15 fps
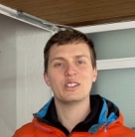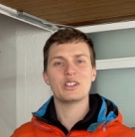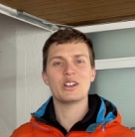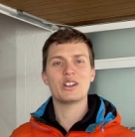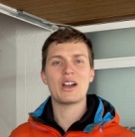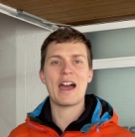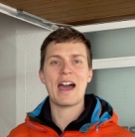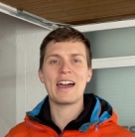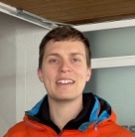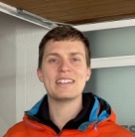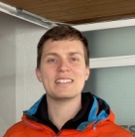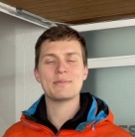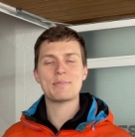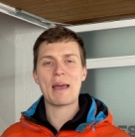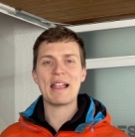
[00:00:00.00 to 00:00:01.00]
the
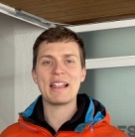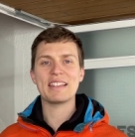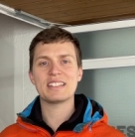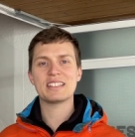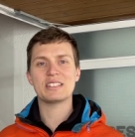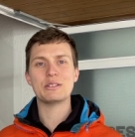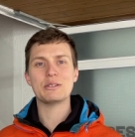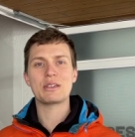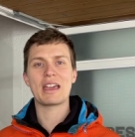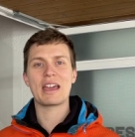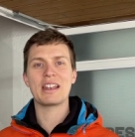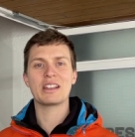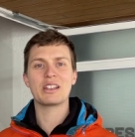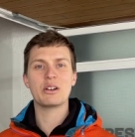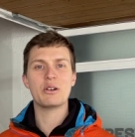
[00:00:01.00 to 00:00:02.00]
ice palace you
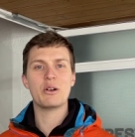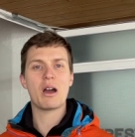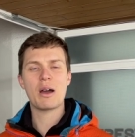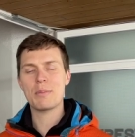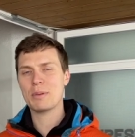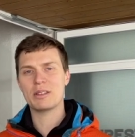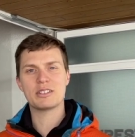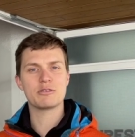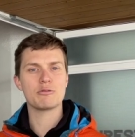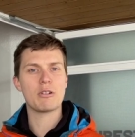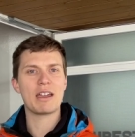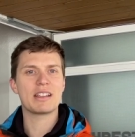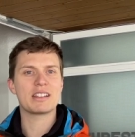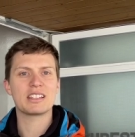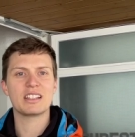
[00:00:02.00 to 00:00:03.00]
can go up it's
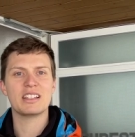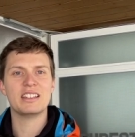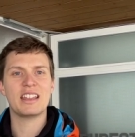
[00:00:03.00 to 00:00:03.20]
right